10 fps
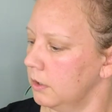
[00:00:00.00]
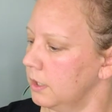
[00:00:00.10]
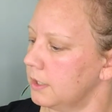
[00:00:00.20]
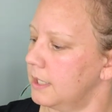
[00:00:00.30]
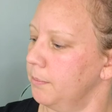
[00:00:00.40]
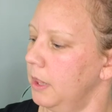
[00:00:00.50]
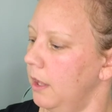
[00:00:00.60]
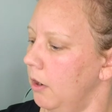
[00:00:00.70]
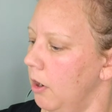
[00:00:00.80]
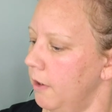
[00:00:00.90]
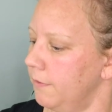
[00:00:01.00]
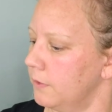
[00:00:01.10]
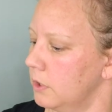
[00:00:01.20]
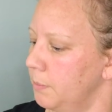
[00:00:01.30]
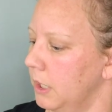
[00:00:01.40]
Dot some of that off
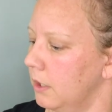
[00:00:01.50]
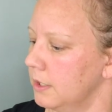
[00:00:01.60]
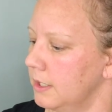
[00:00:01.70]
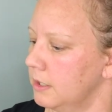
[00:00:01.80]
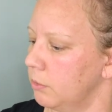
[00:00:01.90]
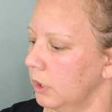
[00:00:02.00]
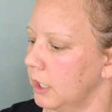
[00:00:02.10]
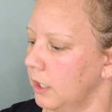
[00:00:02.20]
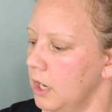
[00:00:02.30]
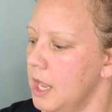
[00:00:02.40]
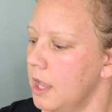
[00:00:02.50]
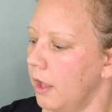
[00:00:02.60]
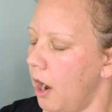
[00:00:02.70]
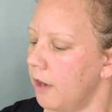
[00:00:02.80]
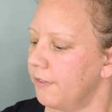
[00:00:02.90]
just because it's really,
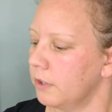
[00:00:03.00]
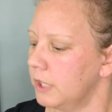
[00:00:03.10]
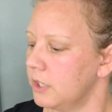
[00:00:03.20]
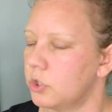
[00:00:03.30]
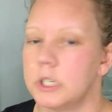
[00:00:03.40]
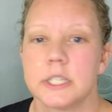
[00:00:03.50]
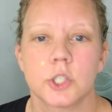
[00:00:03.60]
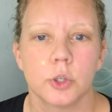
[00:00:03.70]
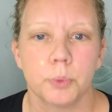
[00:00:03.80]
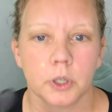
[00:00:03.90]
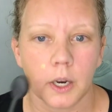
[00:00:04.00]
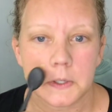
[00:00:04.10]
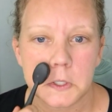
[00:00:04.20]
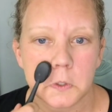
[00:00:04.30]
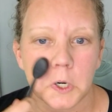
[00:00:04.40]
our foundation is super
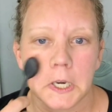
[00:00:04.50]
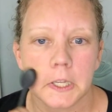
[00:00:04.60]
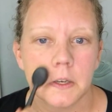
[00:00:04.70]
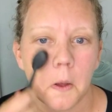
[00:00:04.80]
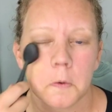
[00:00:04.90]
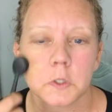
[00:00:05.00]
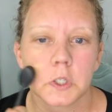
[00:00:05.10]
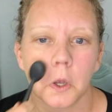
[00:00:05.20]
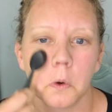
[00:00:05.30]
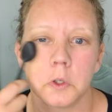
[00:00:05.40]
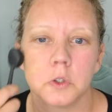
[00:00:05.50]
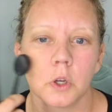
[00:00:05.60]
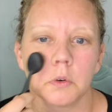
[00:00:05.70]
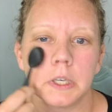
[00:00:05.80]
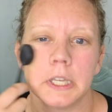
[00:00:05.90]
concentrated, so you
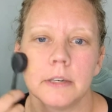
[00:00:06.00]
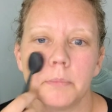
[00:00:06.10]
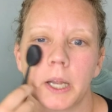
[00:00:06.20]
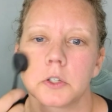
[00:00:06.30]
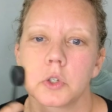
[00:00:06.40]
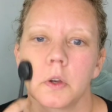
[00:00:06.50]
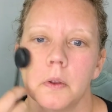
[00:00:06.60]
don't need much.